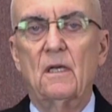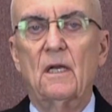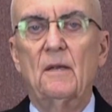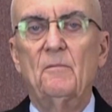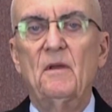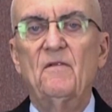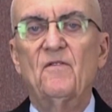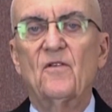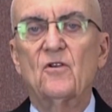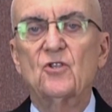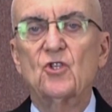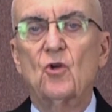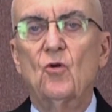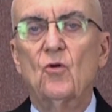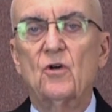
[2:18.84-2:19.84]
Let me
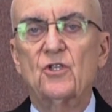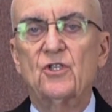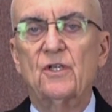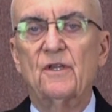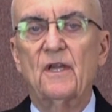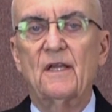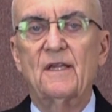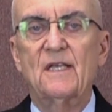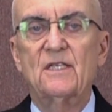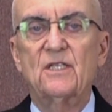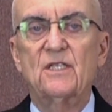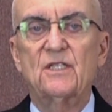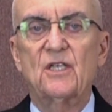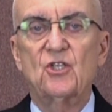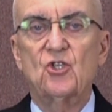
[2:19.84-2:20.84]
first caution that this
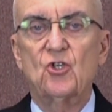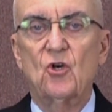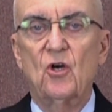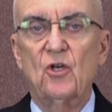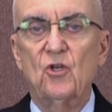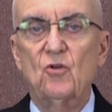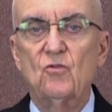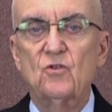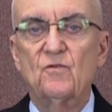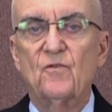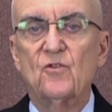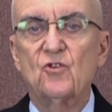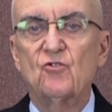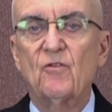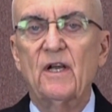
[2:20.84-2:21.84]
is a chart used
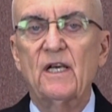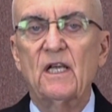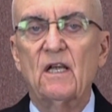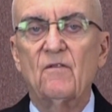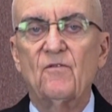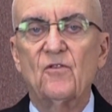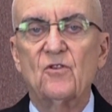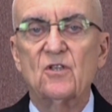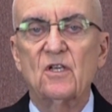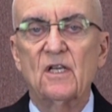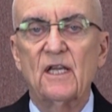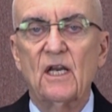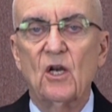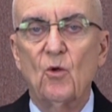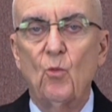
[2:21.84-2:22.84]
for training in
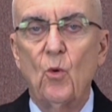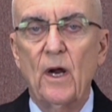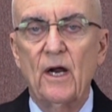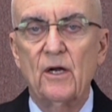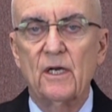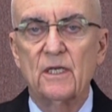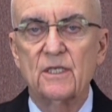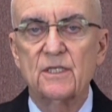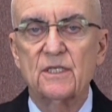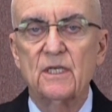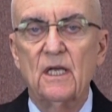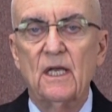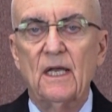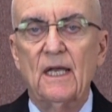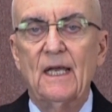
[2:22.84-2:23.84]
fertility awareness,
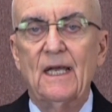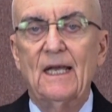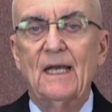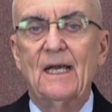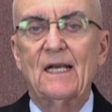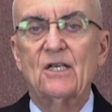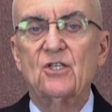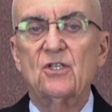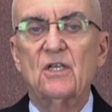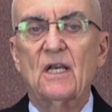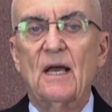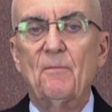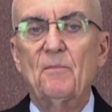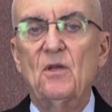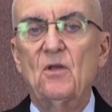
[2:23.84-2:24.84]
and it should
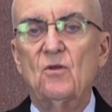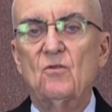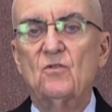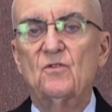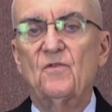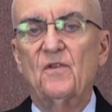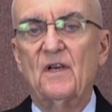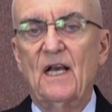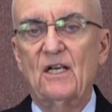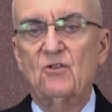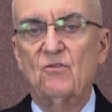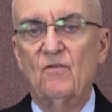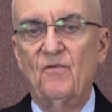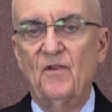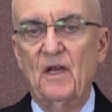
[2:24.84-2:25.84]
not be used for
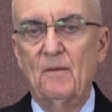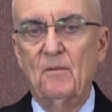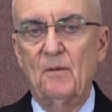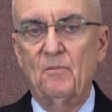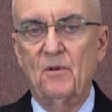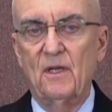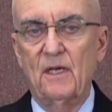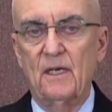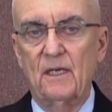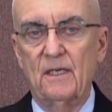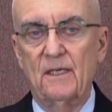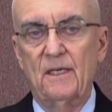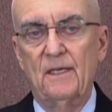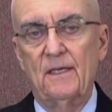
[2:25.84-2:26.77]
natural family planning.